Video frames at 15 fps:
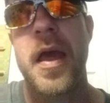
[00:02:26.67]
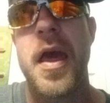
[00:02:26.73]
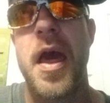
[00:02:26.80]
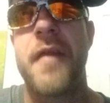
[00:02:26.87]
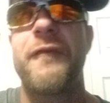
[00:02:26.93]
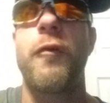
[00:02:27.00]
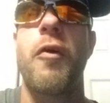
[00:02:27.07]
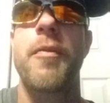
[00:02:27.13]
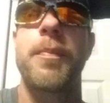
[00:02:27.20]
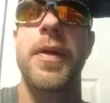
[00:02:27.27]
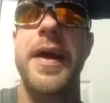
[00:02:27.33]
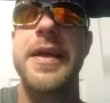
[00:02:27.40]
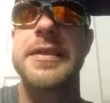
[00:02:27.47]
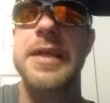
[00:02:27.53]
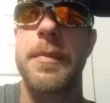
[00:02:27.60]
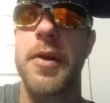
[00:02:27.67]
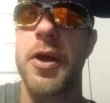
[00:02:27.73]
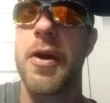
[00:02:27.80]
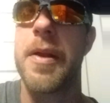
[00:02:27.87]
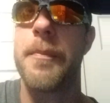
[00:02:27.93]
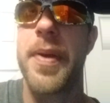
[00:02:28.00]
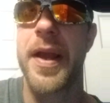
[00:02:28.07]
In fourth place, I'm going to
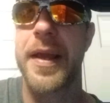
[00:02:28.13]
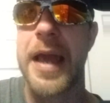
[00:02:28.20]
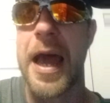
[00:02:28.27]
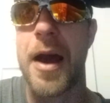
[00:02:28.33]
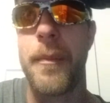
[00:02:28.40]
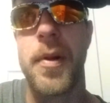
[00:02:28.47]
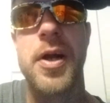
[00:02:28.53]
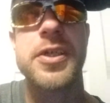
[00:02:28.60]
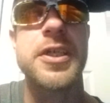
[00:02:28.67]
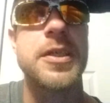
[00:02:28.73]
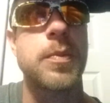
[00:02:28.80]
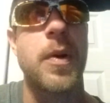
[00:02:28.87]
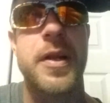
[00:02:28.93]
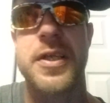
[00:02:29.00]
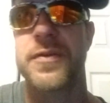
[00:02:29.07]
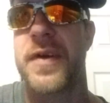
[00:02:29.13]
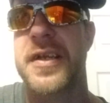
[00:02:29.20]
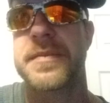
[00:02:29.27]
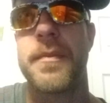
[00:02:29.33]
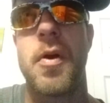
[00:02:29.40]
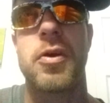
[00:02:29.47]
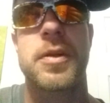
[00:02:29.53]
go ahead and pick Kyle Busch. He's won this
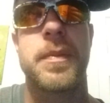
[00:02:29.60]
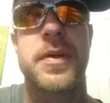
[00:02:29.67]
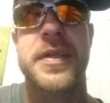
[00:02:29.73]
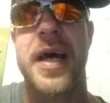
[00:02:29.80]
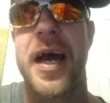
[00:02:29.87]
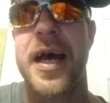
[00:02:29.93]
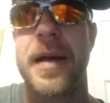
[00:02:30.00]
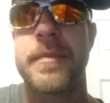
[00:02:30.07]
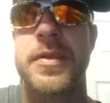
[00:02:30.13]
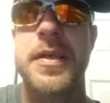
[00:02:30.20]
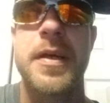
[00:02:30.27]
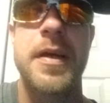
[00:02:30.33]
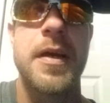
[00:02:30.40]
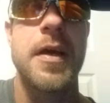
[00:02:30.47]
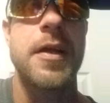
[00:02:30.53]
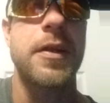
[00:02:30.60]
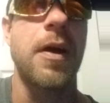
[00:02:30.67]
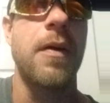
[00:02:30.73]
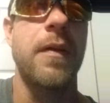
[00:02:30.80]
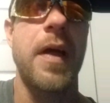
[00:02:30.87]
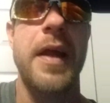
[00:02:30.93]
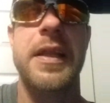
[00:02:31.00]
race multiple times.
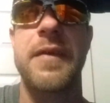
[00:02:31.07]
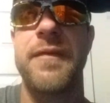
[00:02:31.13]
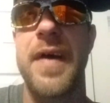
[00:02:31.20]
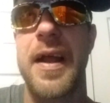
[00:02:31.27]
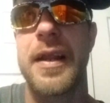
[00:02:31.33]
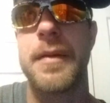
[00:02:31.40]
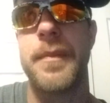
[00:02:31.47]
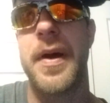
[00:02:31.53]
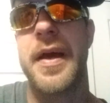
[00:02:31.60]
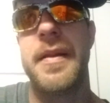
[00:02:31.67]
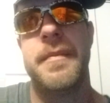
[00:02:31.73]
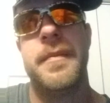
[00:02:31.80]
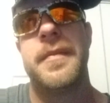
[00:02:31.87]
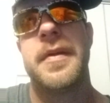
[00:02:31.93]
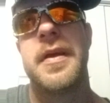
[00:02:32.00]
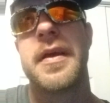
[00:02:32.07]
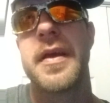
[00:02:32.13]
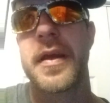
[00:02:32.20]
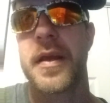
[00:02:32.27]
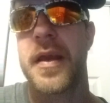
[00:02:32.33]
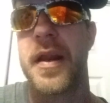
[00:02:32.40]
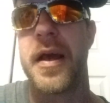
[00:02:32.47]
Don't like the fella, but
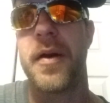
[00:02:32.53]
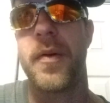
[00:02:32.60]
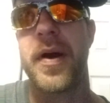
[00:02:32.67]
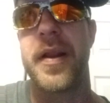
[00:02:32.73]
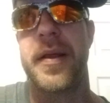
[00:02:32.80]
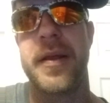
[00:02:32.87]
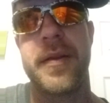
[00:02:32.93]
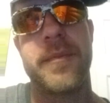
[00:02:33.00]
you know what?